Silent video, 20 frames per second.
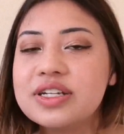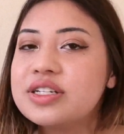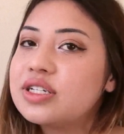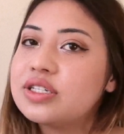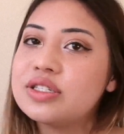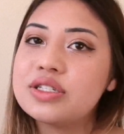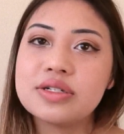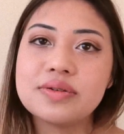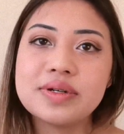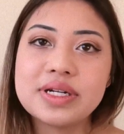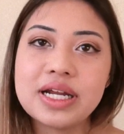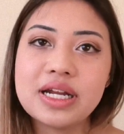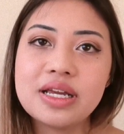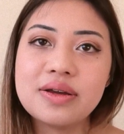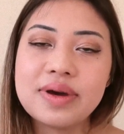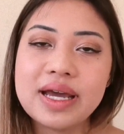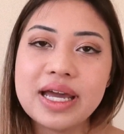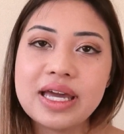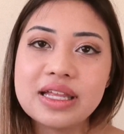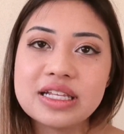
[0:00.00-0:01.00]
just do it
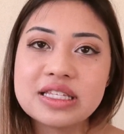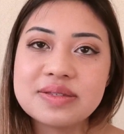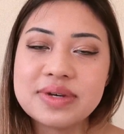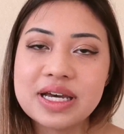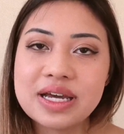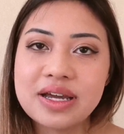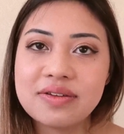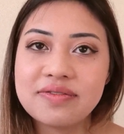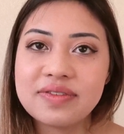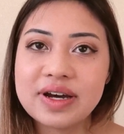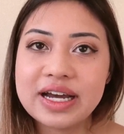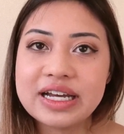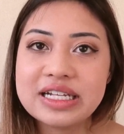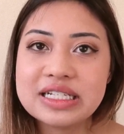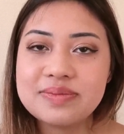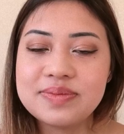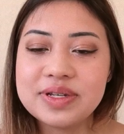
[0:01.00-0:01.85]
anyway. That's my advice,